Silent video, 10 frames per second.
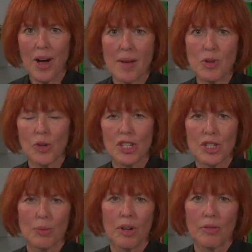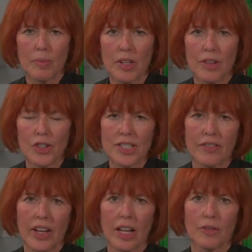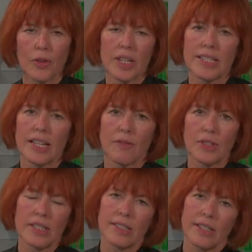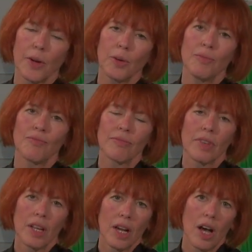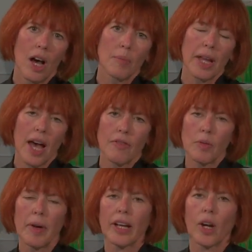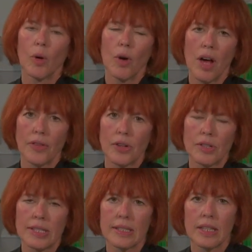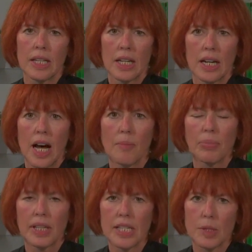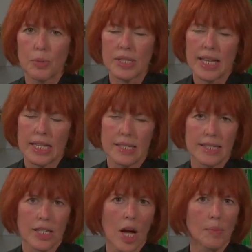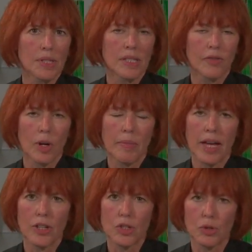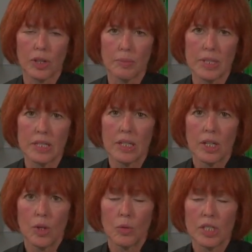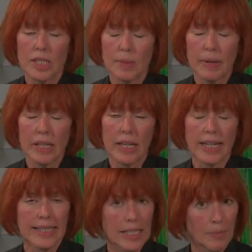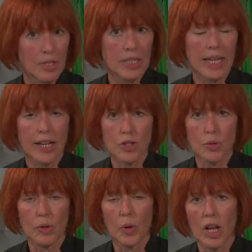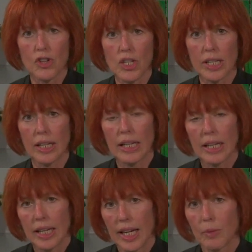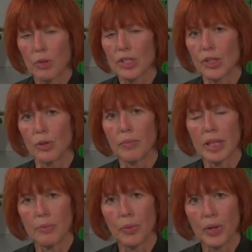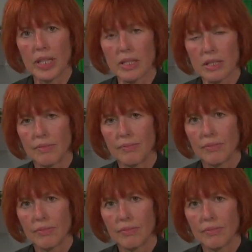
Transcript: I'm Nora Tarot from the University of California, San Francisco. On behalf of my co-authors, I'm pleased to present a synopsis of our manuscript, which has been accepted to gastroenterology and will soon be in print.